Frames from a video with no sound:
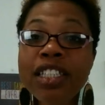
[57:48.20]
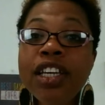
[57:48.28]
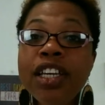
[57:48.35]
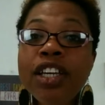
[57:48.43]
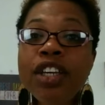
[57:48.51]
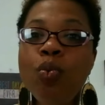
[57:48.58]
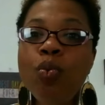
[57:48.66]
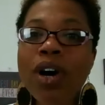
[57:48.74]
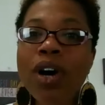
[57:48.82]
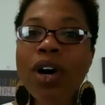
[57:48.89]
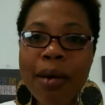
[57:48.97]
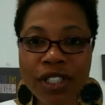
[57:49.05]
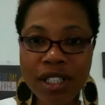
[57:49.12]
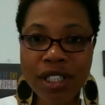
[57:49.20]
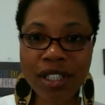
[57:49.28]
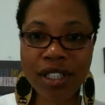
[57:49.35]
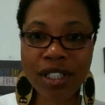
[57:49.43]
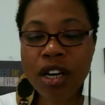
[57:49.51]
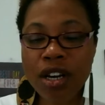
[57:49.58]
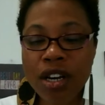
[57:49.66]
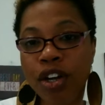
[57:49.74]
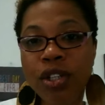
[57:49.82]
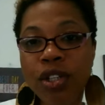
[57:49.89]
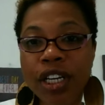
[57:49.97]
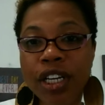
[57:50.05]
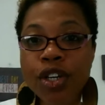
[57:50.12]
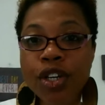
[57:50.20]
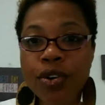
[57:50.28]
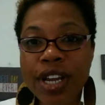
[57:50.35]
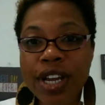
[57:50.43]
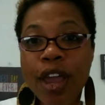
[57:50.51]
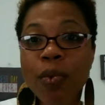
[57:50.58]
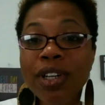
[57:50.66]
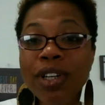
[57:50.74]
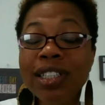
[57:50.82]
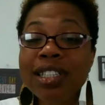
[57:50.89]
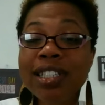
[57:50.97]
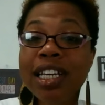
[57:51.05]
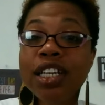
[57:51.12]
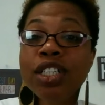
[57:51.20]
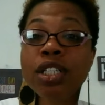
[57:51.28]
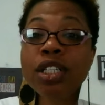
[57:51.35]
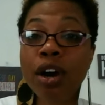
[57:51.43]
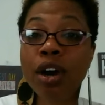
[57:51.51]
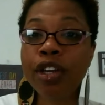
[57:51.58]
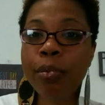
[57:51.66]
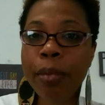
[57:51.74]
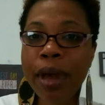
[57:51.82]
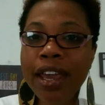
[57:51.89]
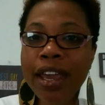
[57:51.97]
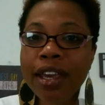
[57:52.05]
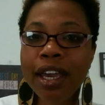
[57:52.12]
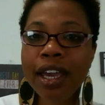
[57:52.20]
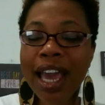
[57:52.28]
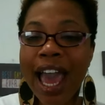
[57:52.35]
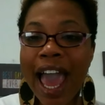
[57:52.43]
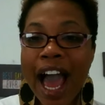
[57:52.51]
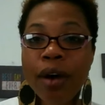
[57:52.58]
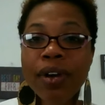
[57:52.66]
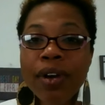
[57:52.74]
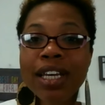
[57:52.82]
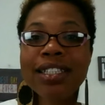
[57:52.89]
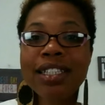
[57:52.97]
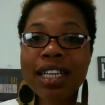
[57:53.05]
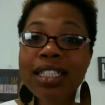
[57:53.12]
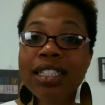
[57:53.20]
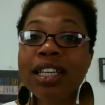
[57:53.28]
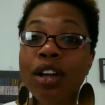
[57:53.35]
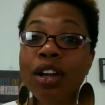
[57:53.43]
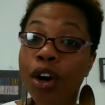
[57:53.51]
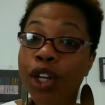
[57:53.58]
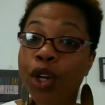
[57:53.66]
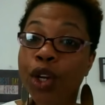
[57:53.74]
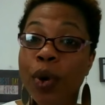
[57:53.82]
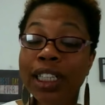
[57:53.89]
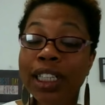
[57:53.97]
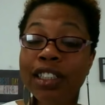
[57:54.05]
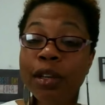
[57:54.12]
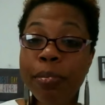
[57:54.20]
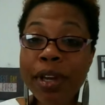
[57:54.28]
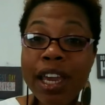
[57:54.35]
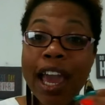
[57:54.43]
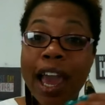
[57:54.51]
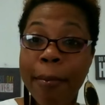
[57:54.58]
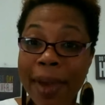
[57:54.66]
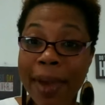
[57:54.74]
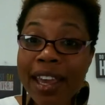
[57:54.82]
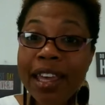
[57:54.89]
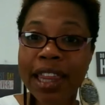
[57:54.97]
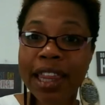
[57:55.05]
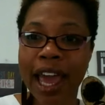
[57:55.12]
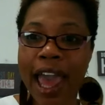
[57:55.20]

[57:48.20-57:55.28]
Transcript: you, what options are you looking to create? What decisions are you making? How consistent are you willing to be at making that